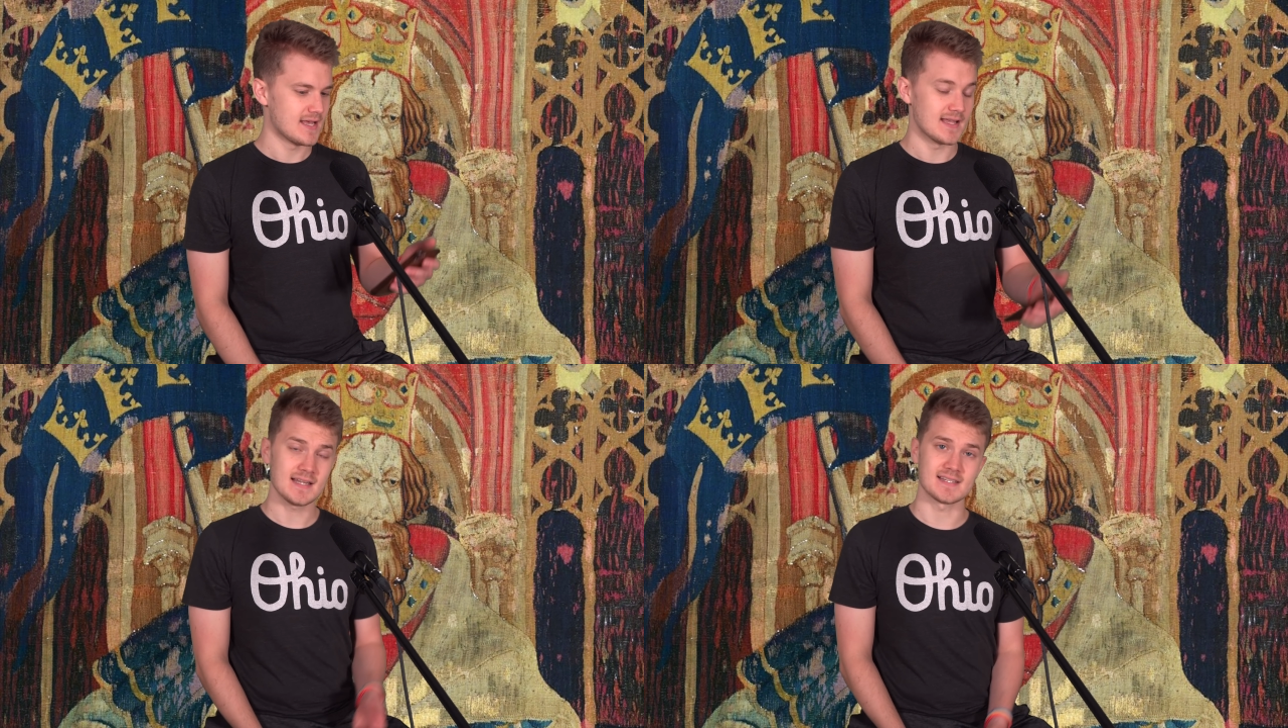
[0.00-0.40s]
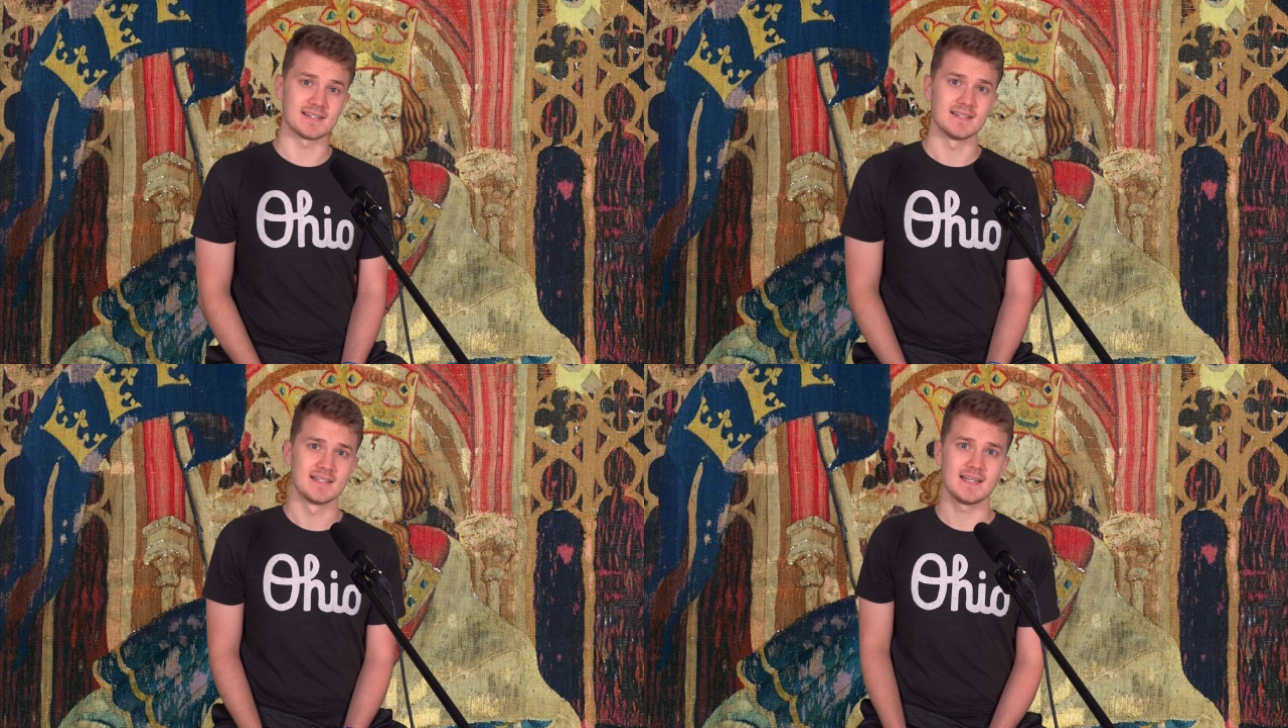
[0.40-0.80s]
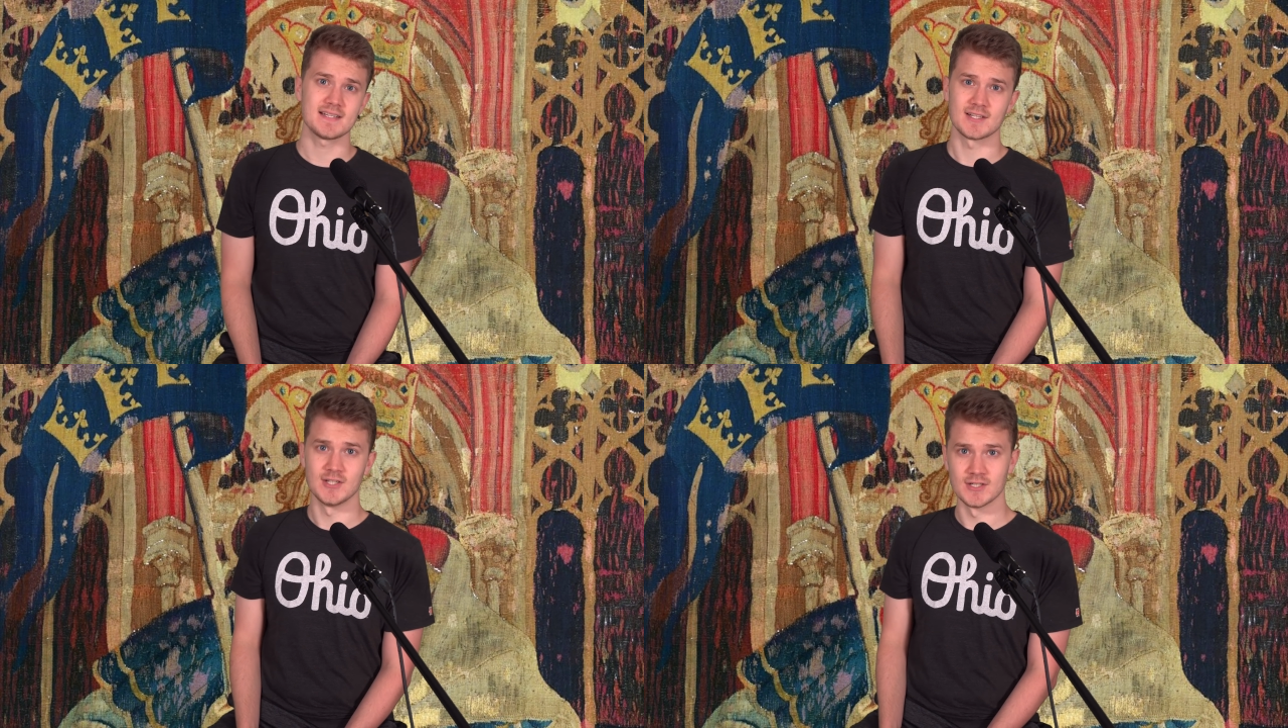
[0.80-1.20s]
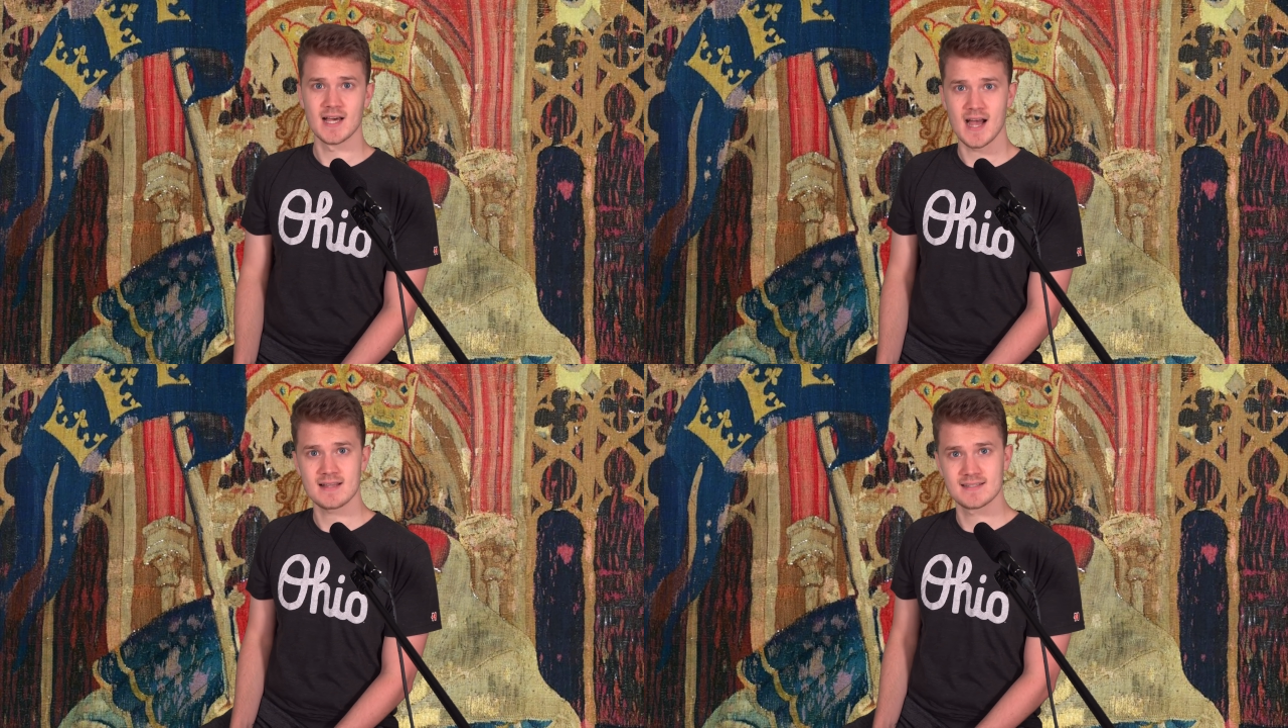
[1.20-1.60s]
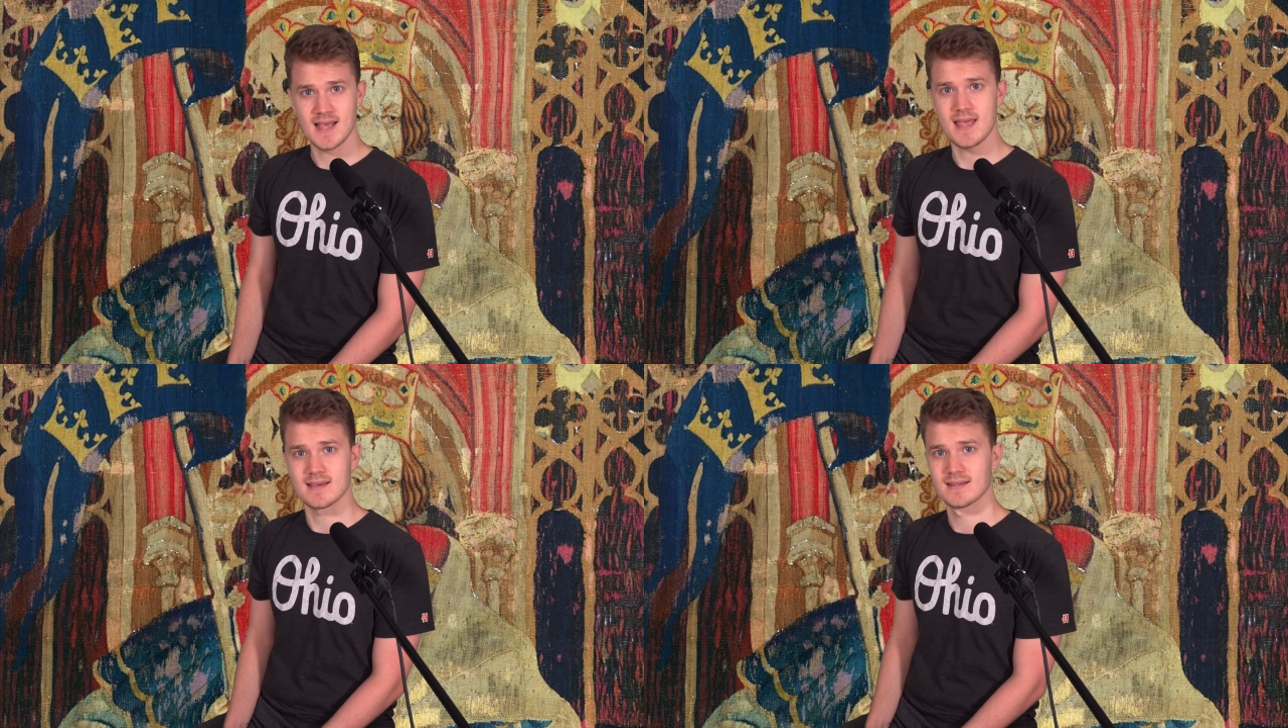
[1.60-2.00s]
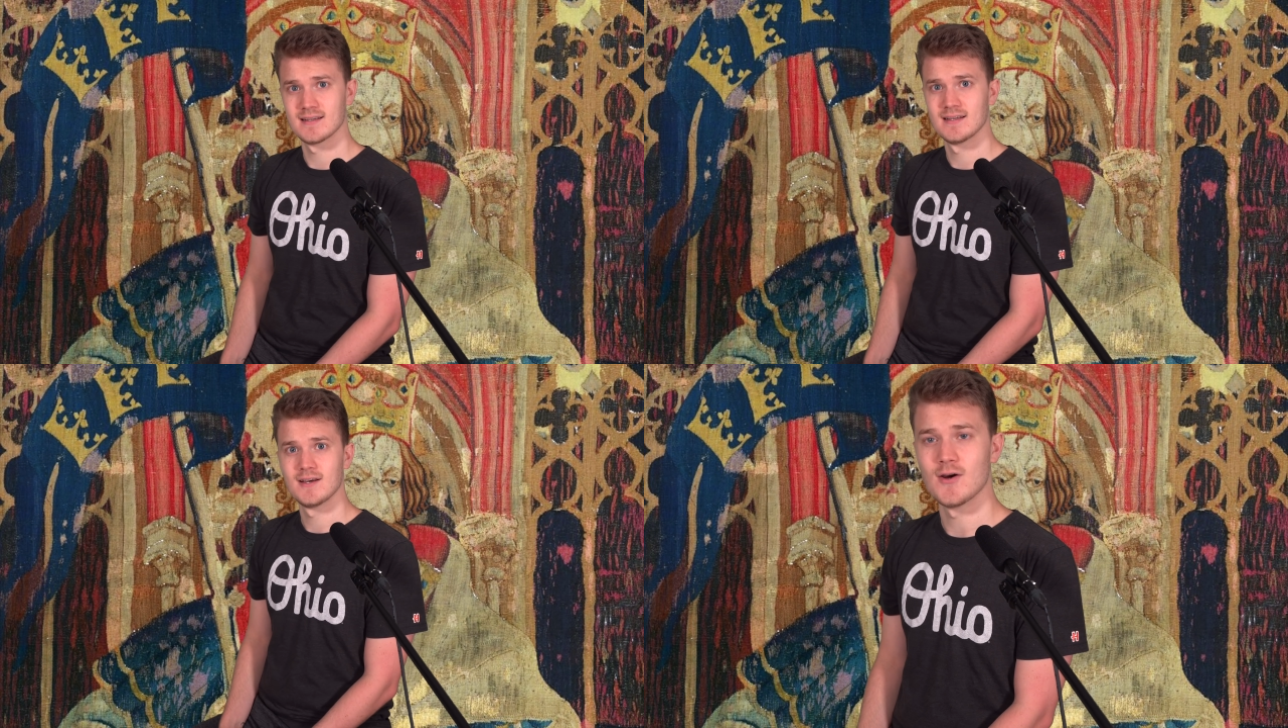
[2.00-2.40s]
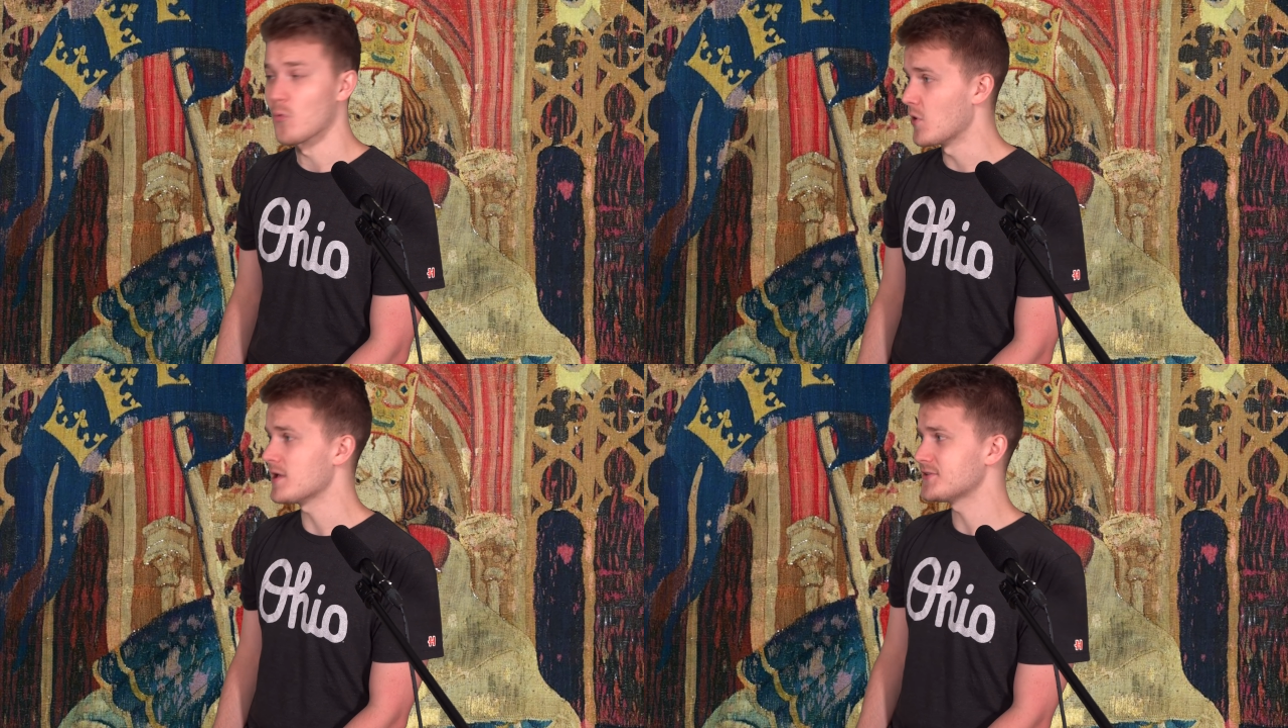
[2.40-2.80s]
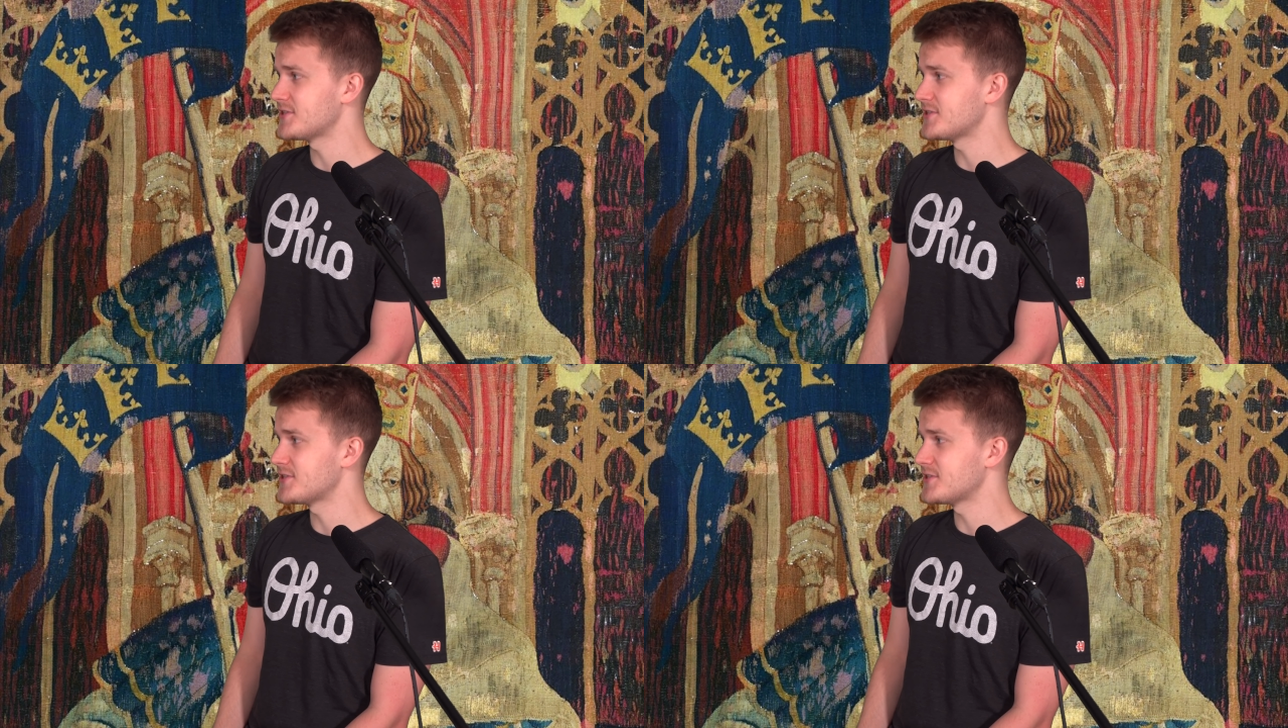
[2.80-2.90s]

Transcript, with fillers: that is a that is a good hot take. Well